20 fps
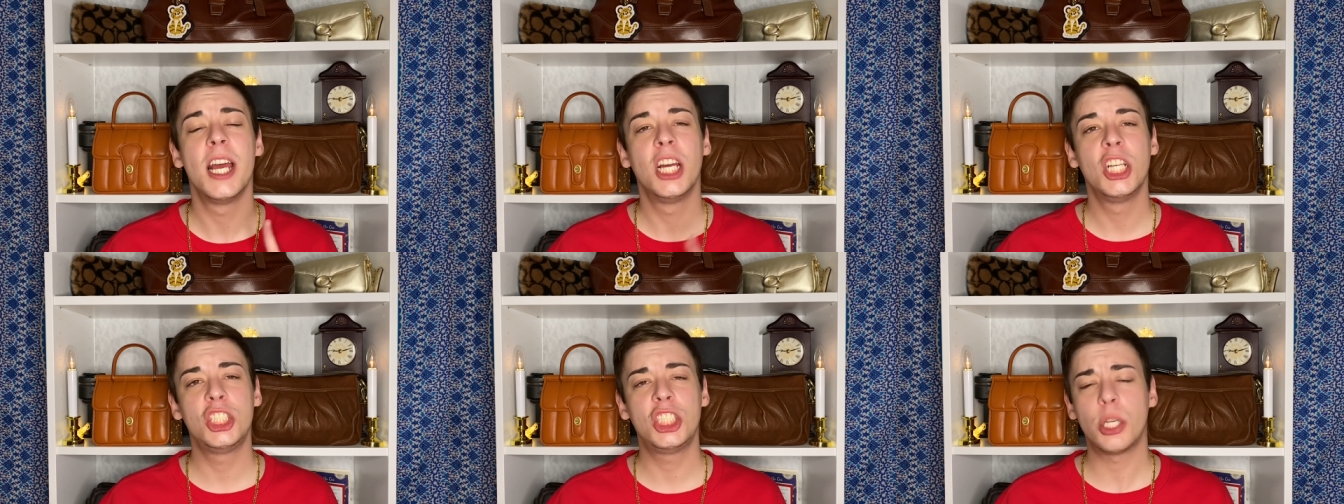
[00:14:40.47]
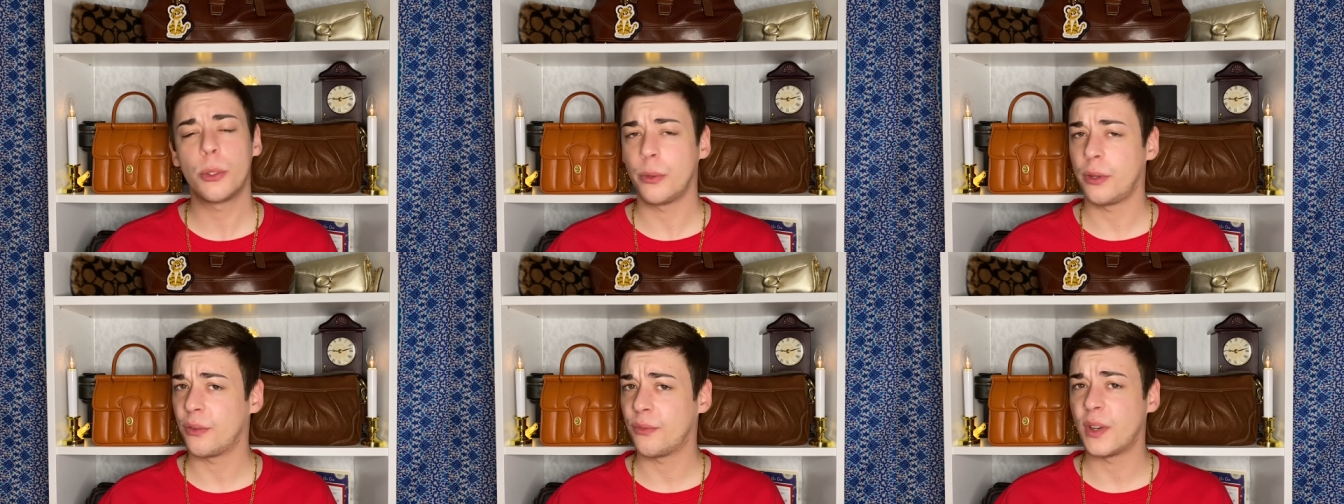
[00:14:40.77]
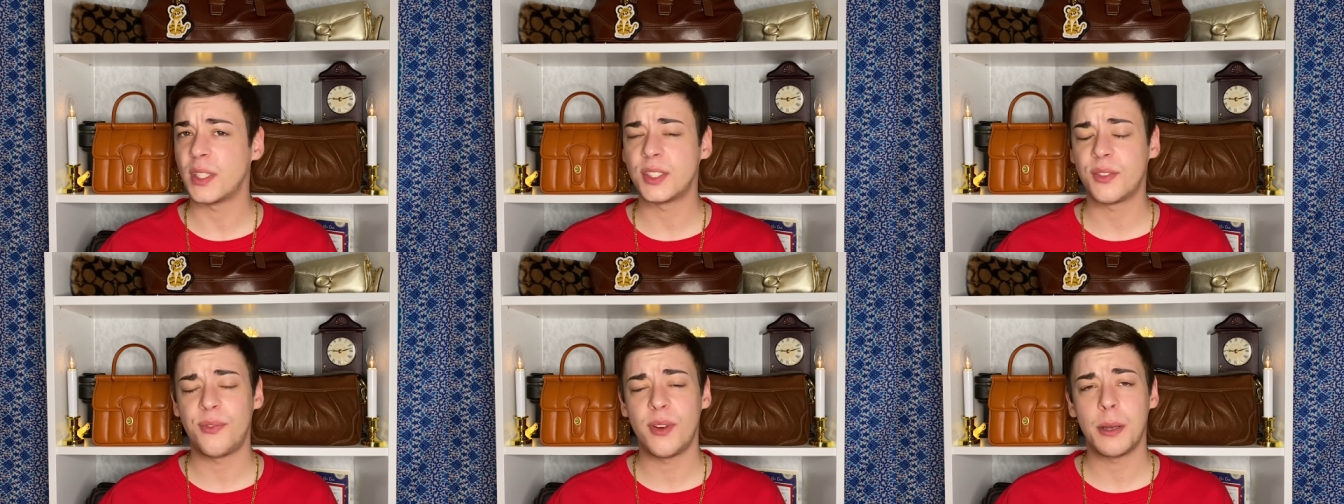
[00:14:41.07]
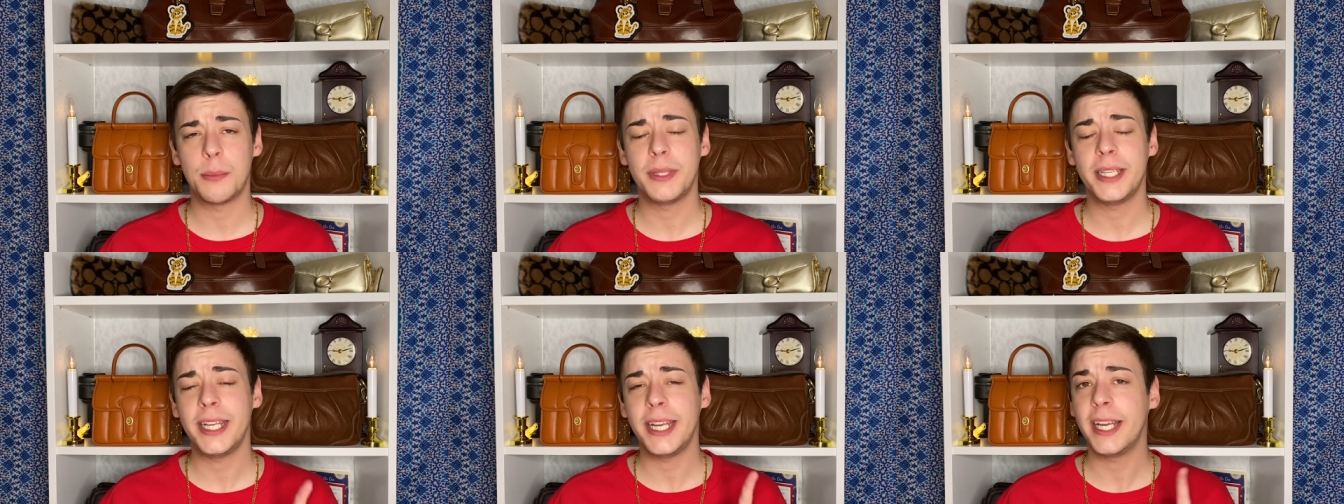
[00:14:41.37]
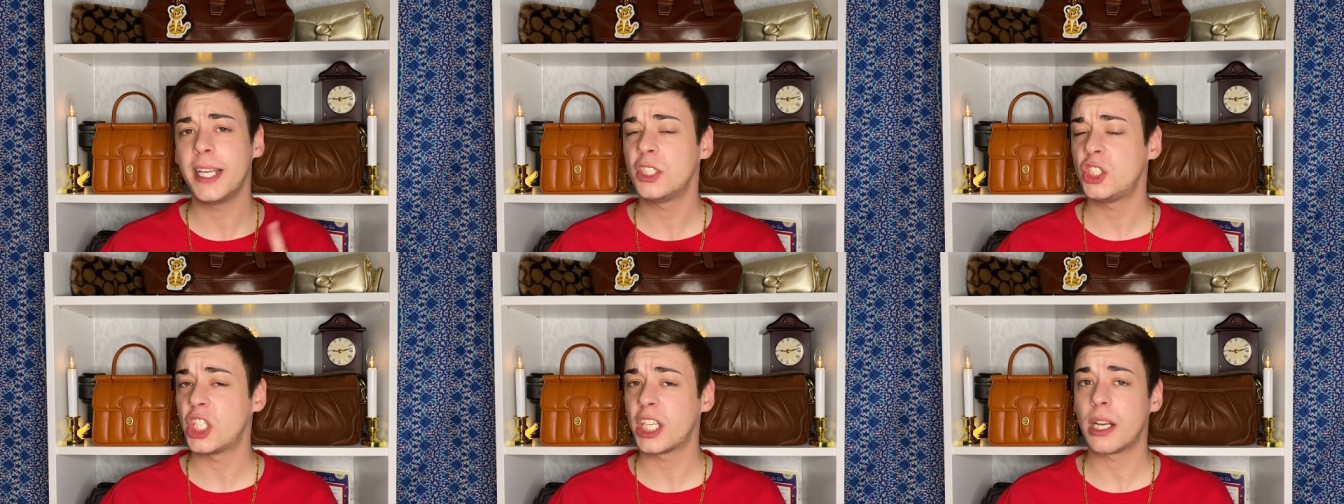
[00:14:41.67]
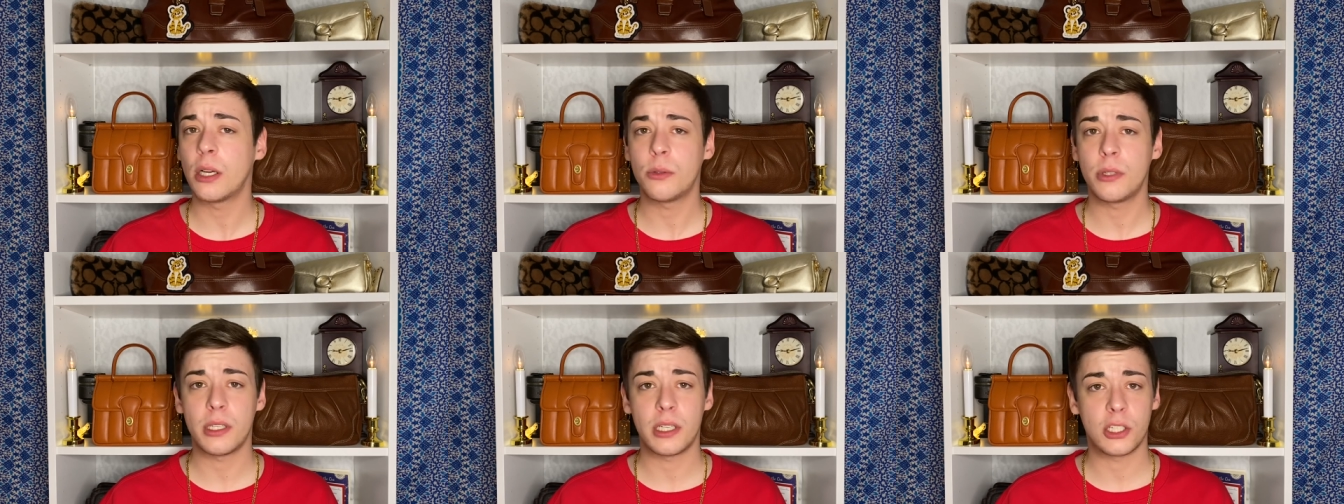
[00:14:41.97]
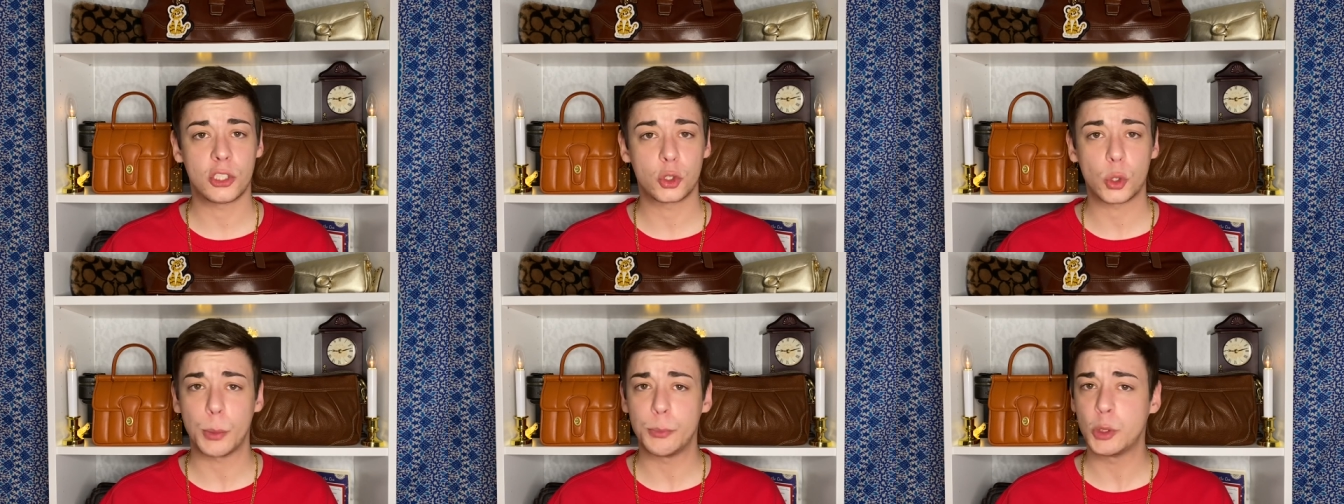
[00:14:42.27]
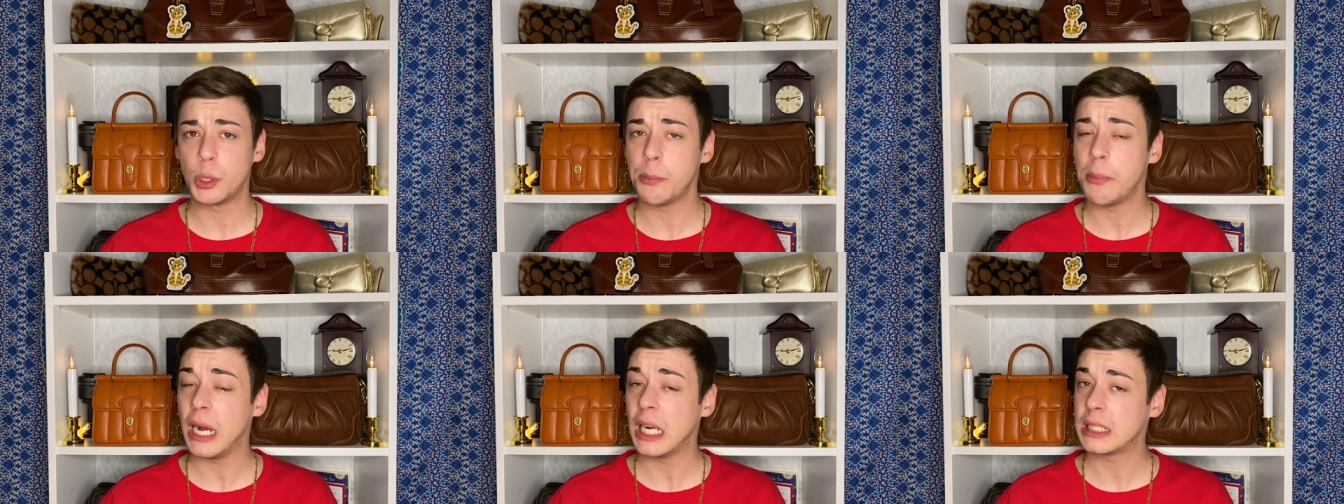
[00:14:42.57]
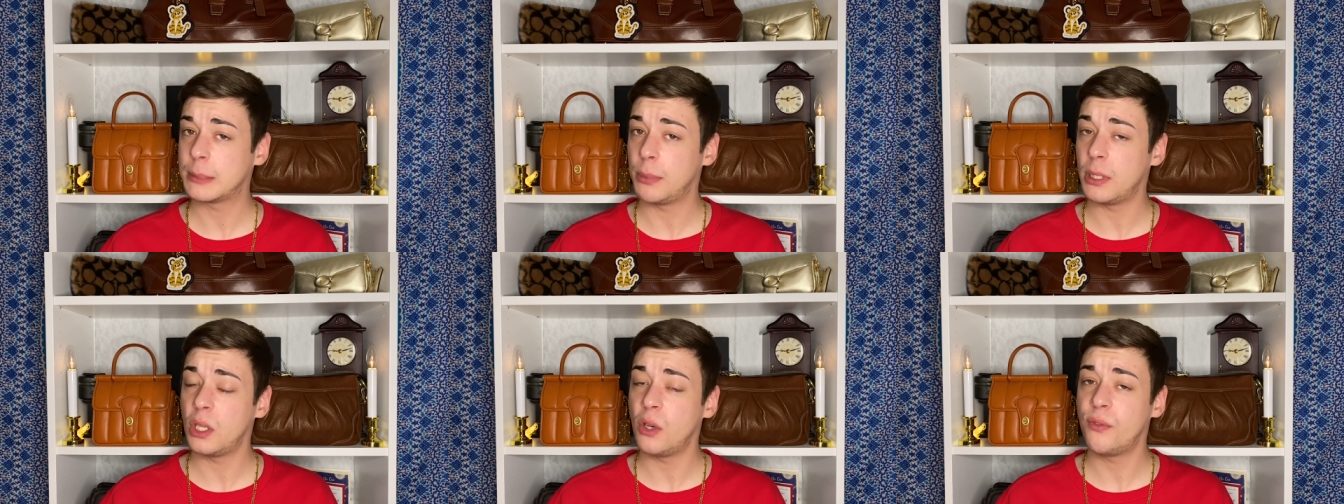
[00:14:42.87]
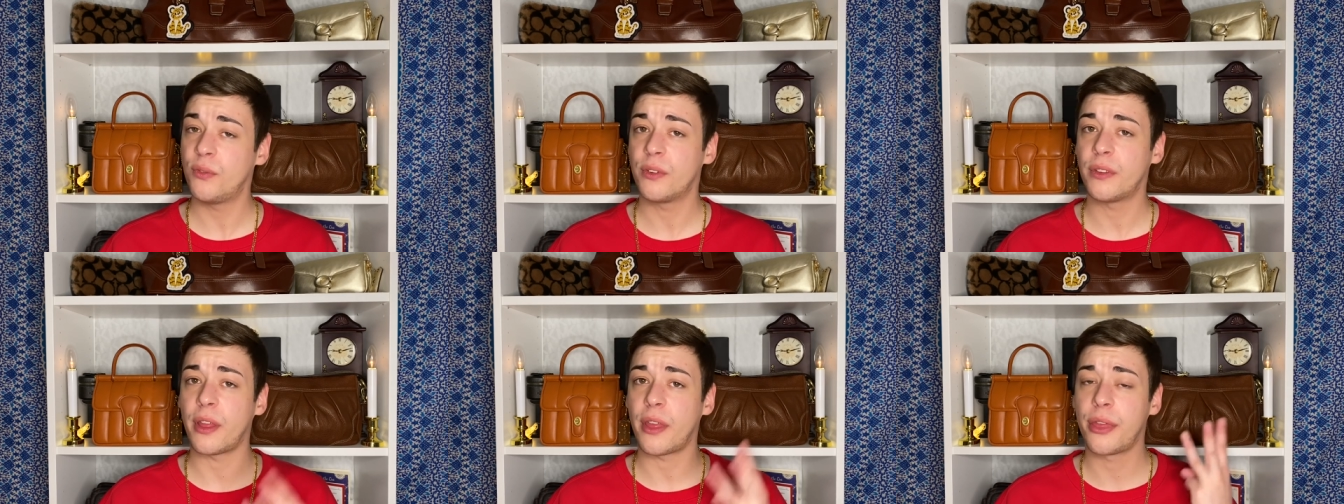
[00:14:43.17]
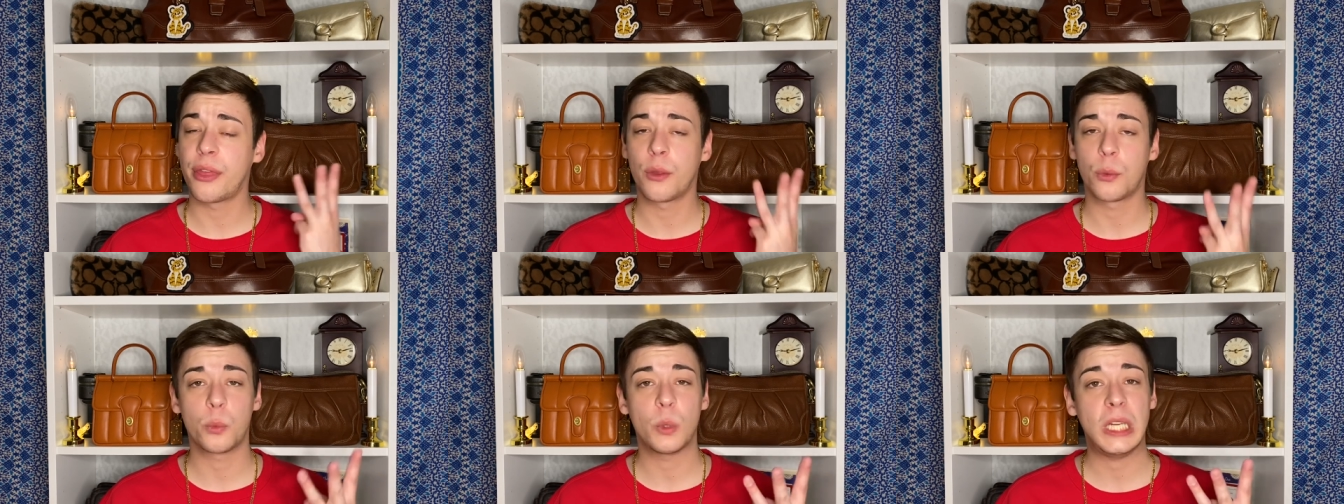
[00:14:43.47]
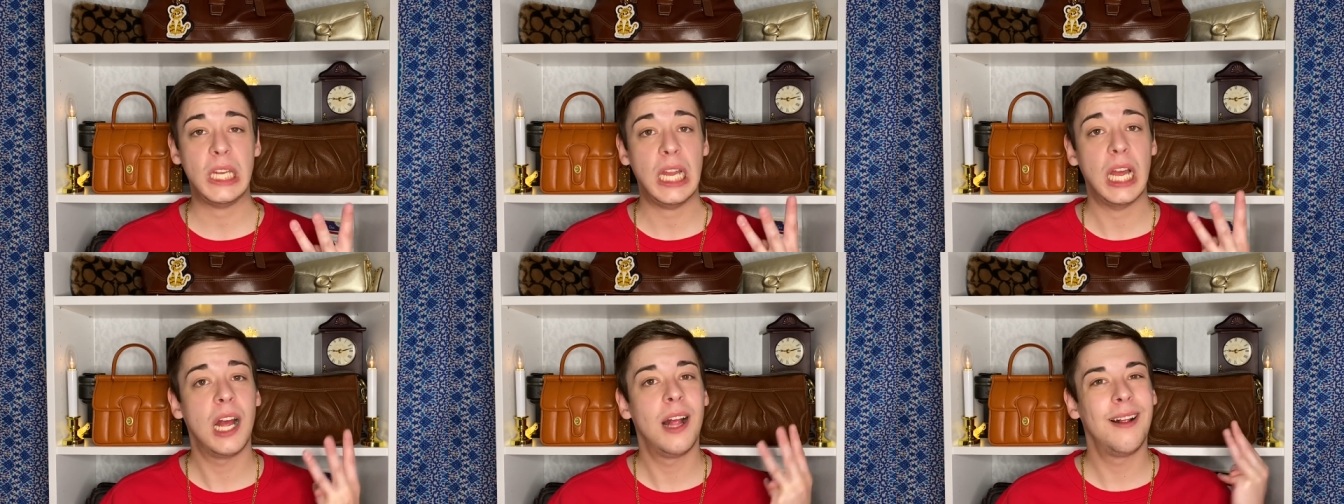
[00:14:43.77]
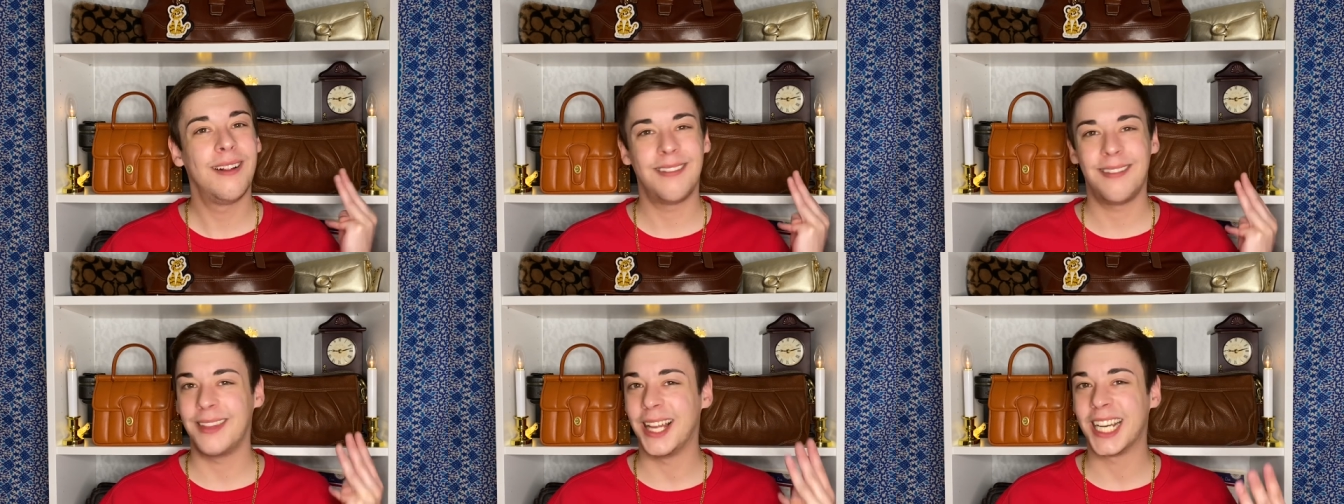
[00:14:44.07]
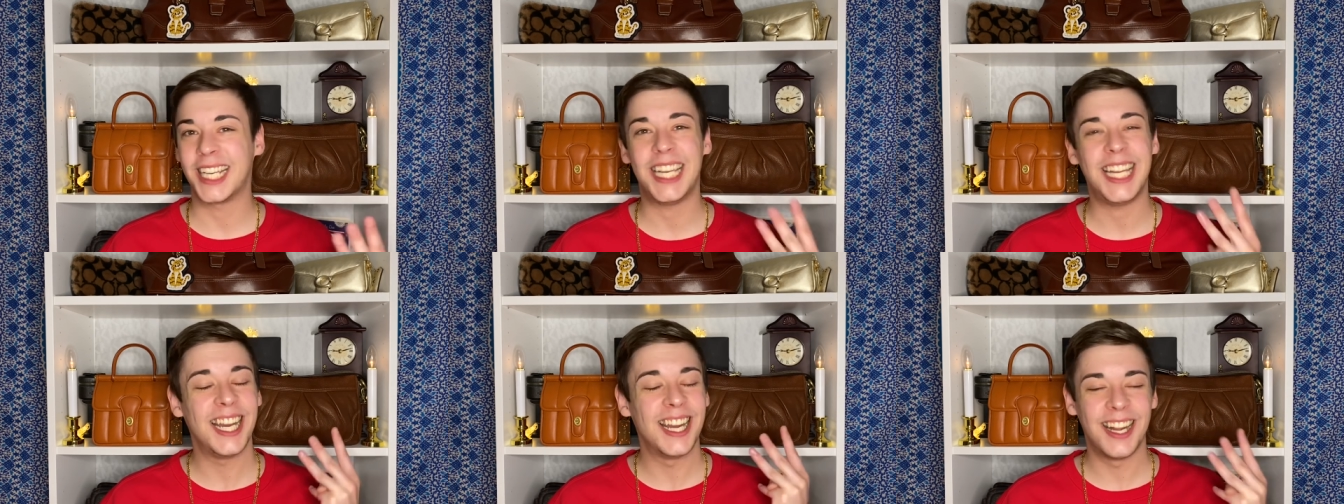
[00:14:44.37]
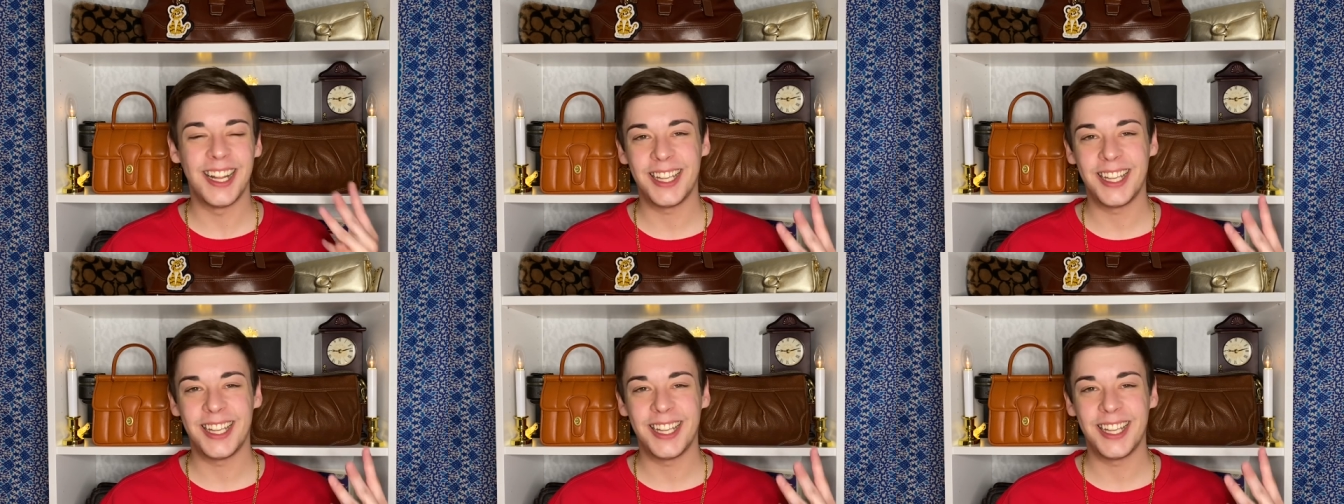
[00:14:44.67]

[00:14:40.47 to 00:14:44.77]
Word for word: share with your friends and family, and check out the description box below for the three lucky